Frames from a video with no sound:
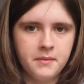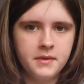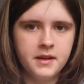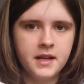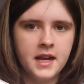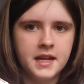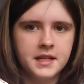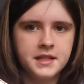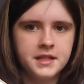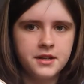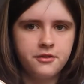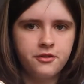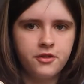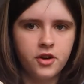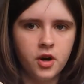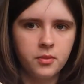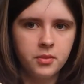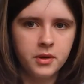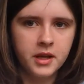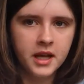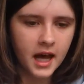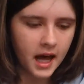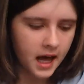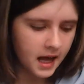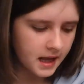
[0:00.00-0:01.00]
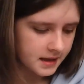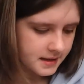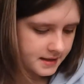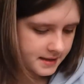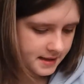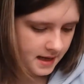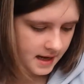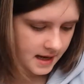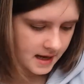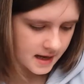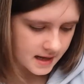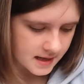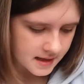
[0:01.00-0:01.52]
Letter from
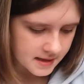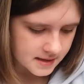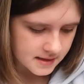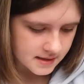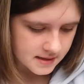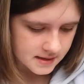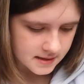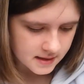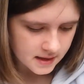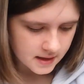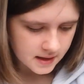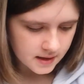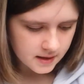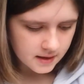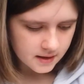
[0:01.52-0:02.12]
Cattis.